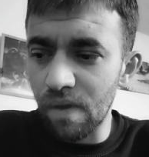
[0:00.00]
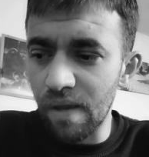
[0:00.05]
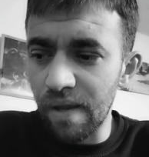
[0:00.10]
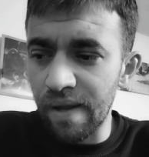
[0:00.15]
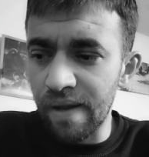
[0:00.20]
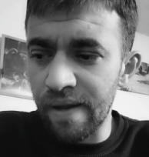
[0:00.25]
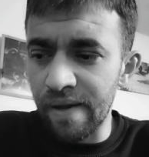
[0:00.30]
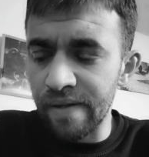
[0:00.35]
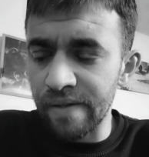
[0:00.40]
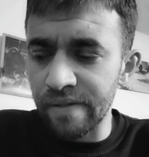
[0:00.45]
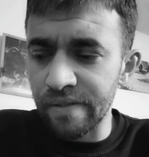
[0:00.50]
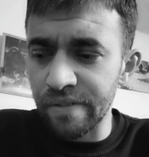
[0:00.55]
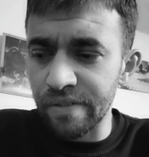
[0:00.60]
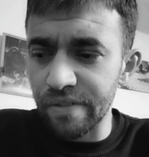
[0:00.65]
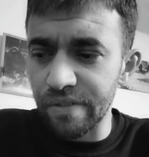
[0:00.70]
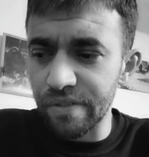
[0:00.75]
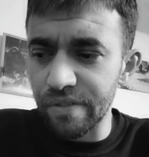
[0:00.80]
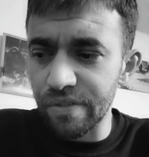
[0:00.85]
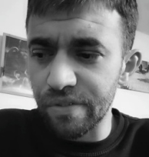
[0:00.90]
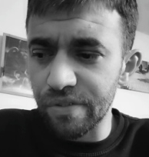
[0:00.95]
And
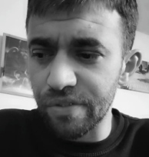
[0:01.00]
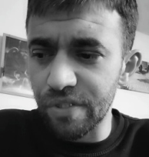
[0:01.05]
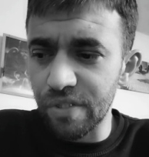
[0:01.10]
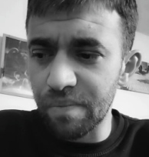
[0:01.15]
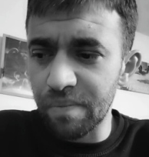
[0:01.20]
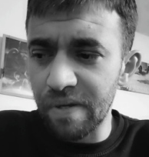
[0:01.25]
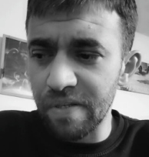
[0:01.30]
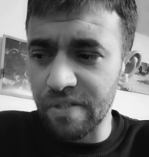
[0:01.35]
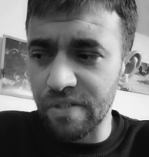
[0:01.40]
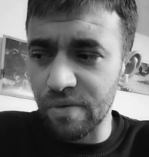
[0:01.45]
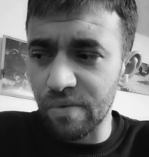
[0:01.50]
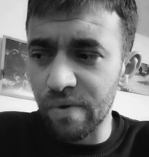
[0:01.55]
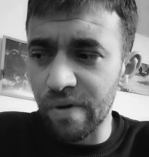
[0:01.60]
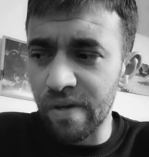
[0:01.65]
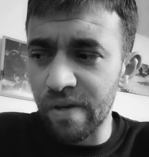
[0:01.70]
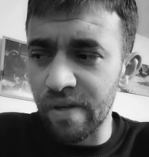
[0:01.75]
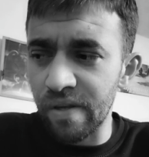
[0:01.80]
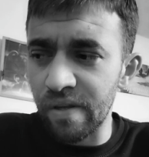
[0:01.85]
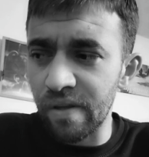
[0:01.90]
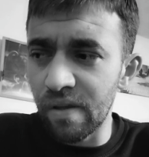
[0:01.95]
she passed
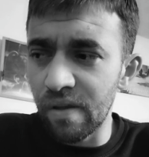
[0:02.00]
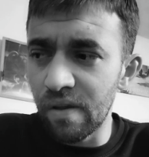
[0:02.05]
away.